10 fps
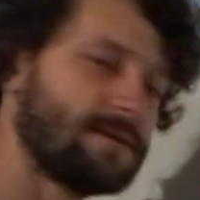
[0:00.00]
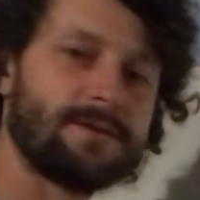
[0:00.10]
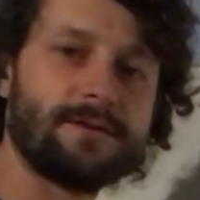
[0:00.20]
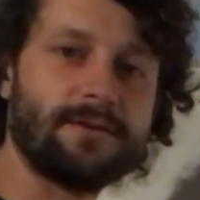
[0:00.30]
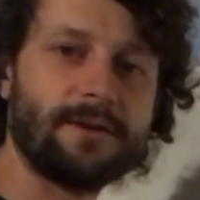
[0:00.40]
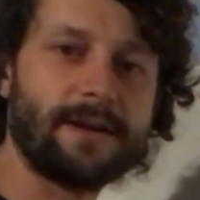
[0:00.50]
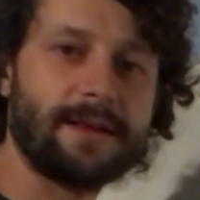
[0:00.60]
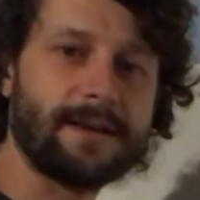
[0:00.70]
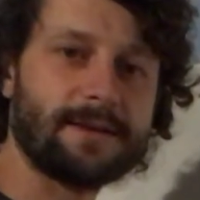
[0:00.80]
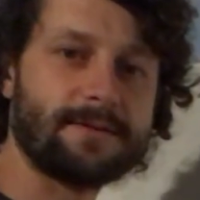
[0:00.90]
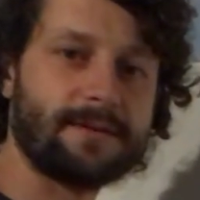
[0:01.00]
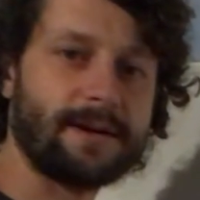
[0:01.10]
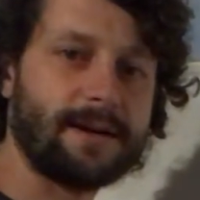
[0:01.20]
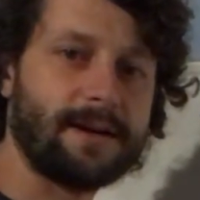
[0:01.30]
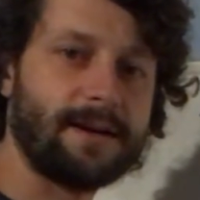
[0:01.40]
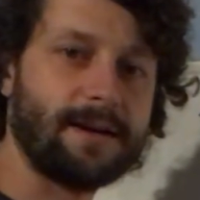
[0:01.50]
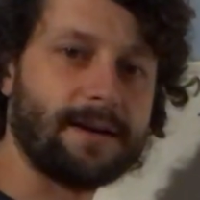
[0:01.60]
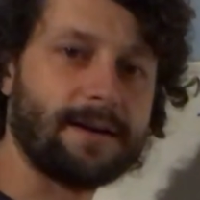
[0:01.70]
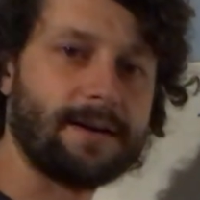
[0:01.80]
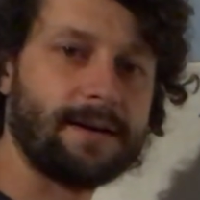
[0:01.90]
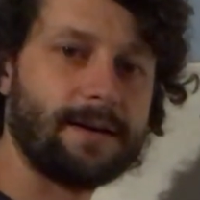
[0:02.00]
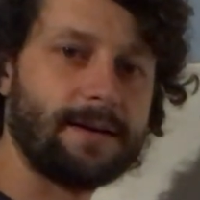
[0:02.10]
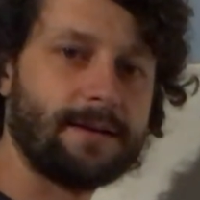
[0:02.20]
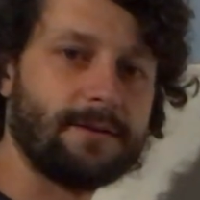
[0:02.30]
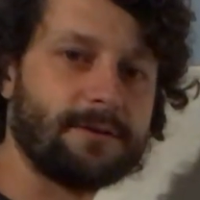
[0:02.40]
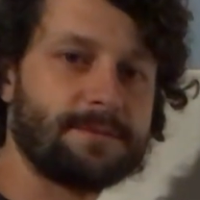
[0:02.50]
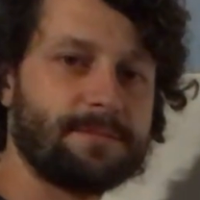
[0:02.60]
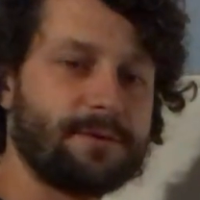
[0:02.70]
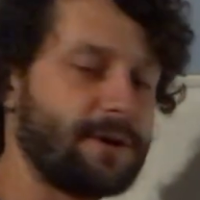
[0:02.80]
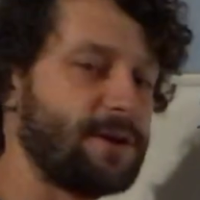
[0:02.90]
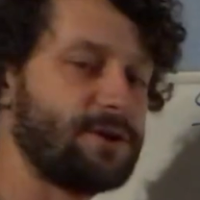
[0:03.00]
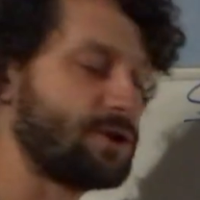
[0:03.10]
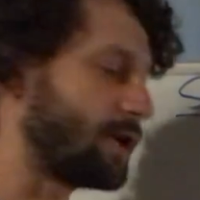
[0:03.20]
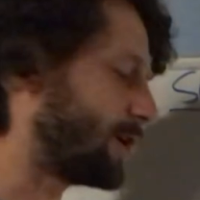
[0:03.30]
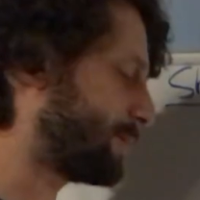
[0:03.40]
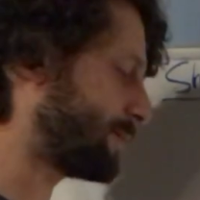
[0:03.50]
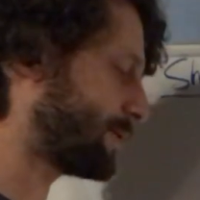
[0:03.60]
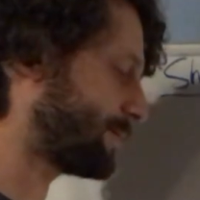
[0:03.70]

So look at this right here. Looks pretty sharp.